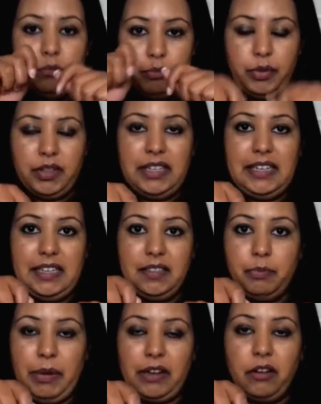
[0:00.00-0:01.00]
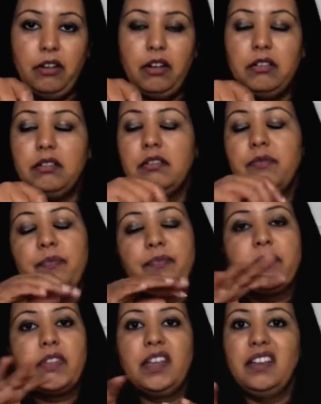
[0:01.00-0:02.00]
put the lid back on,
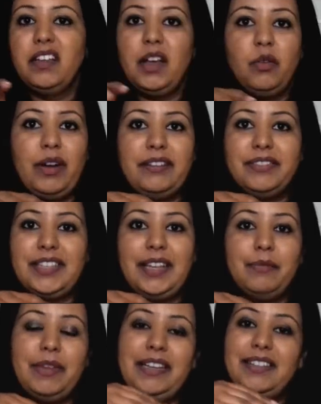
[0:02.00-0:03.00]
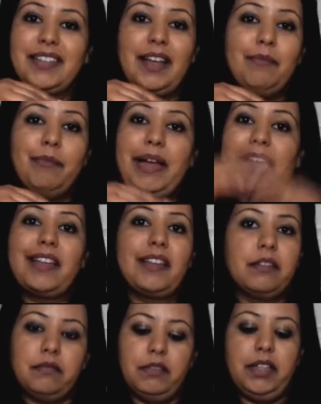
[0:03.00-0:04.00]
go away for 10 minutes, come back,
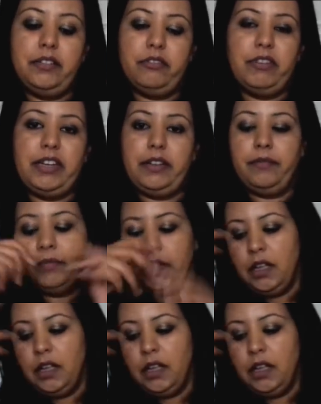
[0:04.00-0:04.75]
it's ready.